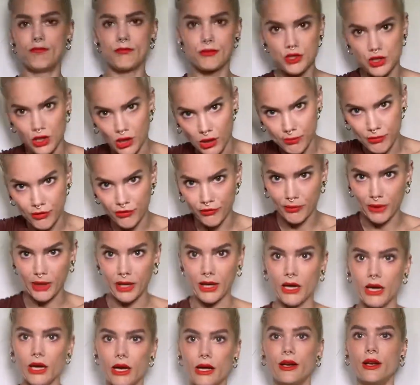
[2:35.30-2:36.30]
top of my
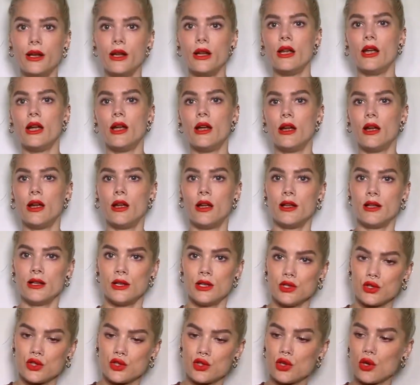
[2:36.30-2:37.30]
head.
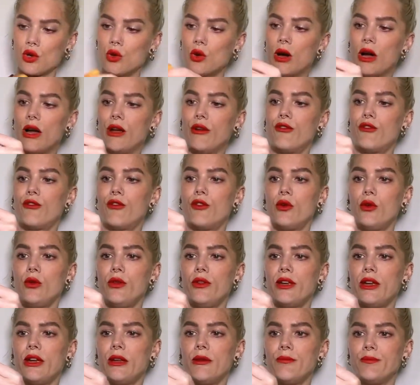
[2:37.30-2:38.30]
So I
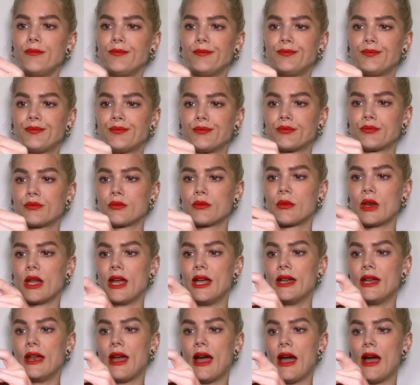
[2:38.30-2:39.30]
fold it
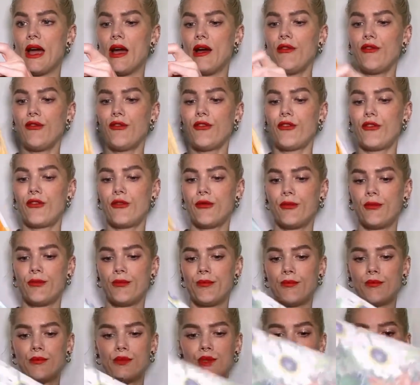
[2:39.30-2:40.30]
in half
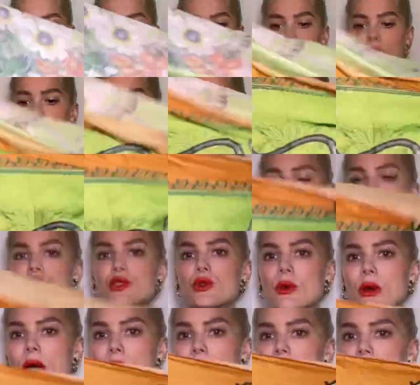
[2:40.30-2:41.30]
to a little
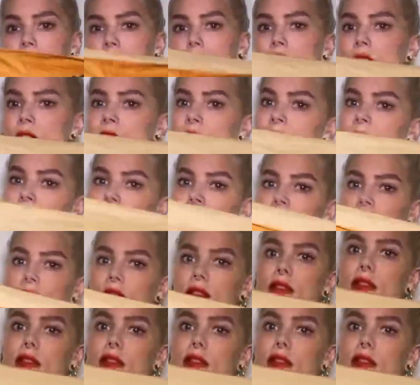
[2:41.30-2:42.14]
triangle like